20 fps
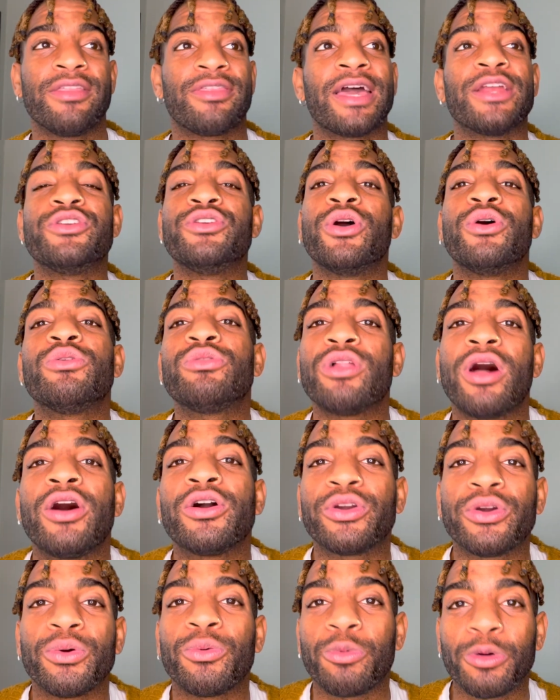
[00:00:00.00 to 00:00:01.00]
that no
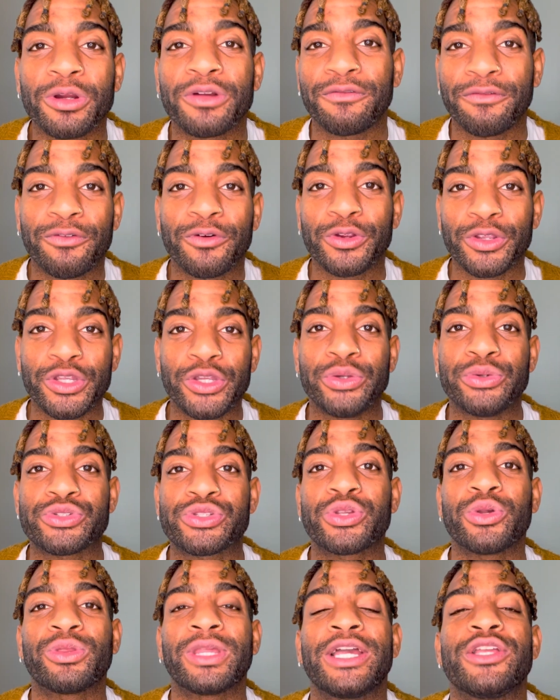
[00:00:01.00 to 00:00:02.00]
longer work for you,
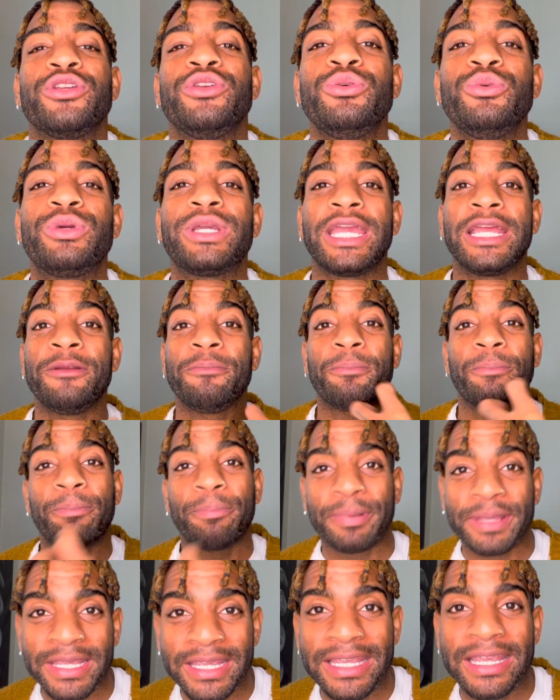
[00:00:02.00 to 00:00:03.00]
so that you can
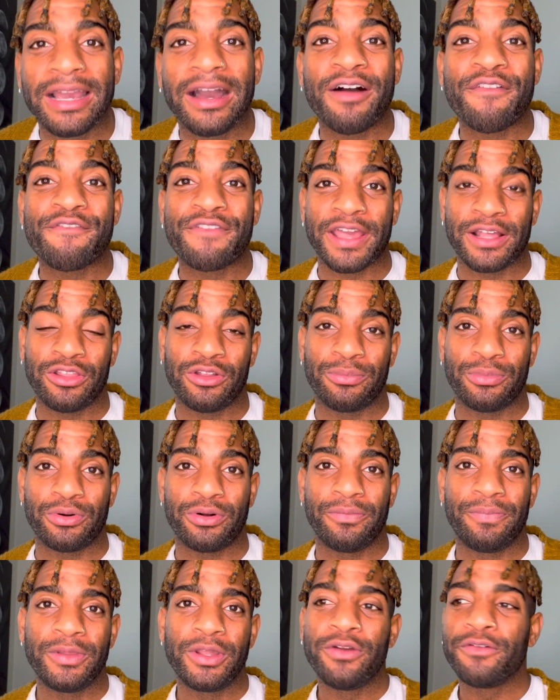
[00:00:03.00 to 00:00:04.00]
be
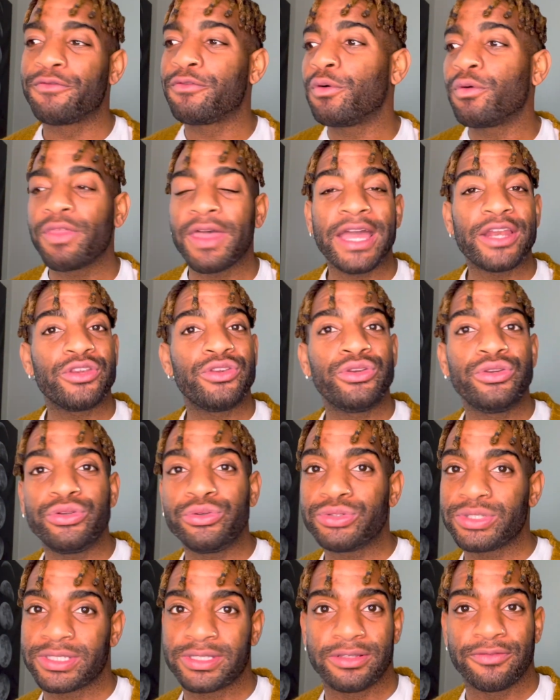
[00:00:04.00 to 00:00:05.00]
available for that
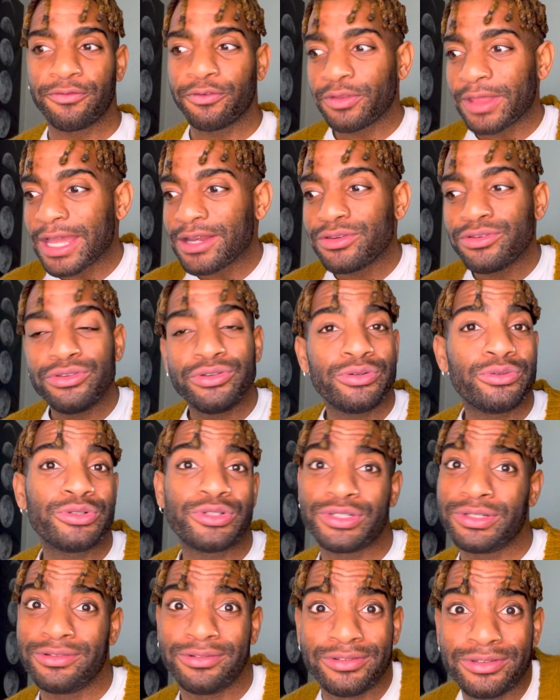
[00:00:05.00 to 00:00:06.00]
new
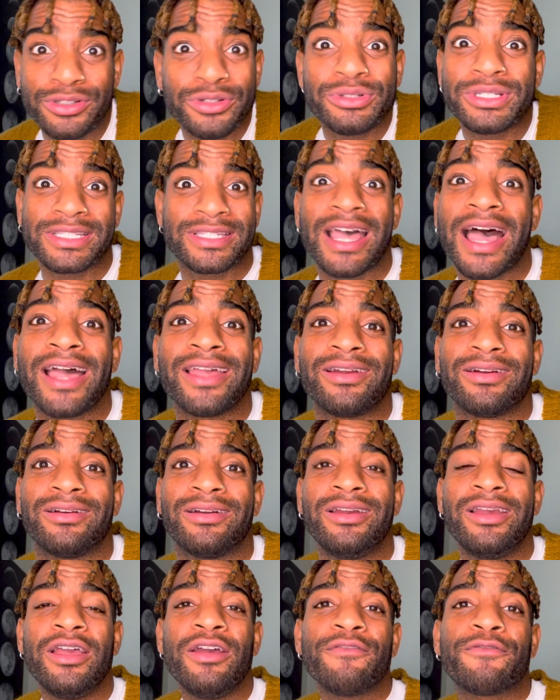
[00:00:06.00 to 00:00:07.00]

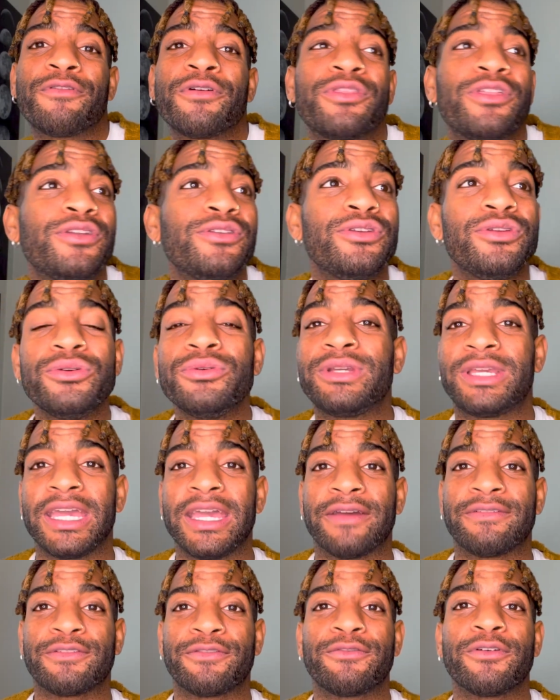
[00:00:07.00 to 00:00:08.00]
desire, for the new
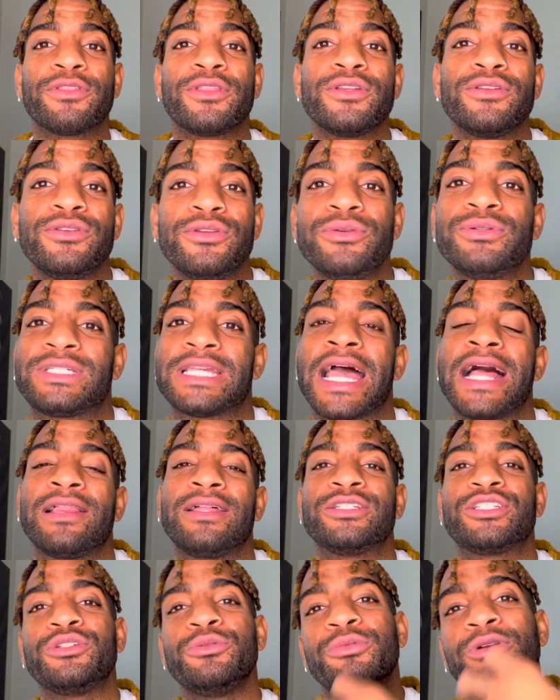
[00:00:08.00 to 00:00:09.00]
gift, for the new
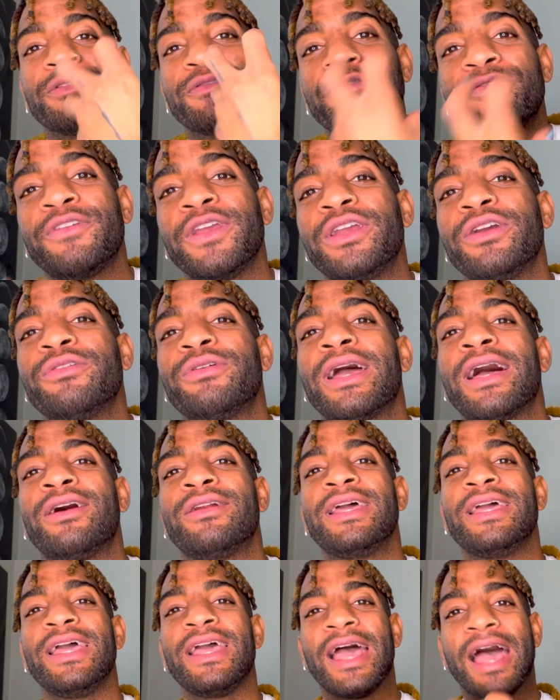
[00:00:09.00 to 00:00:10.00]
talent. You want to figure
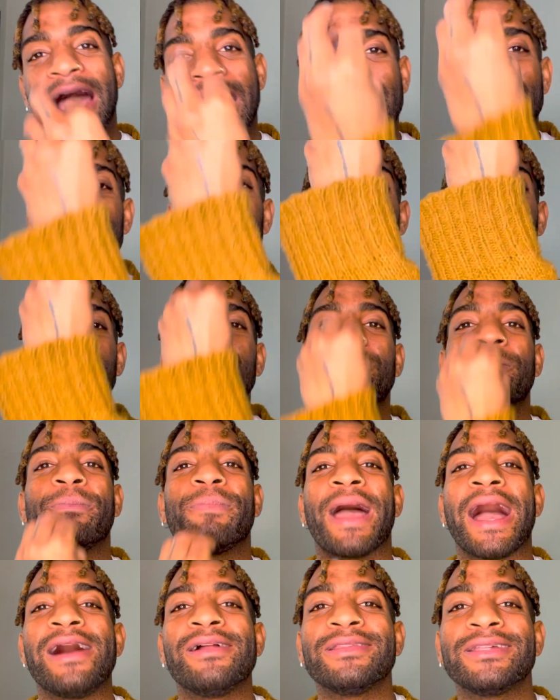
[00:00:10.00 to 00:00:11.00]
out how to
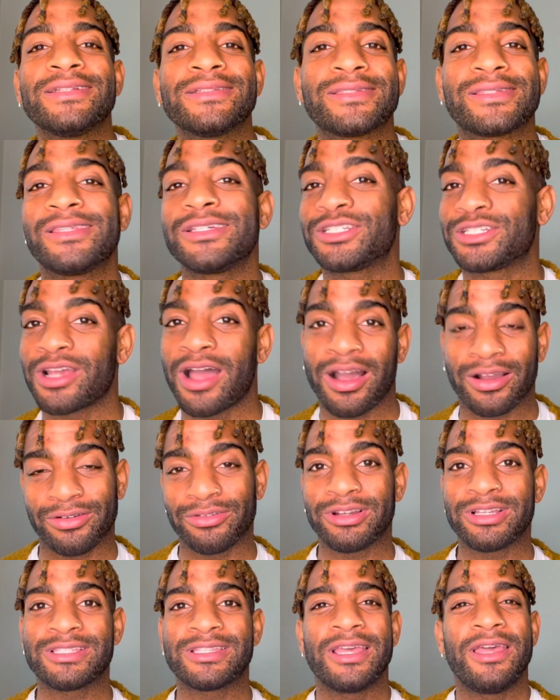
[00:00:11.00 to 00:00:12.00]
balance the
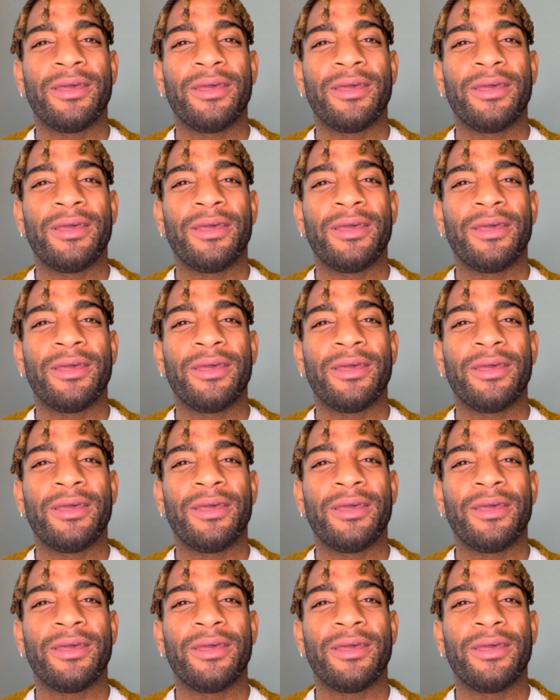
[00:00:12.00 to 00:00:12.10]
chakras,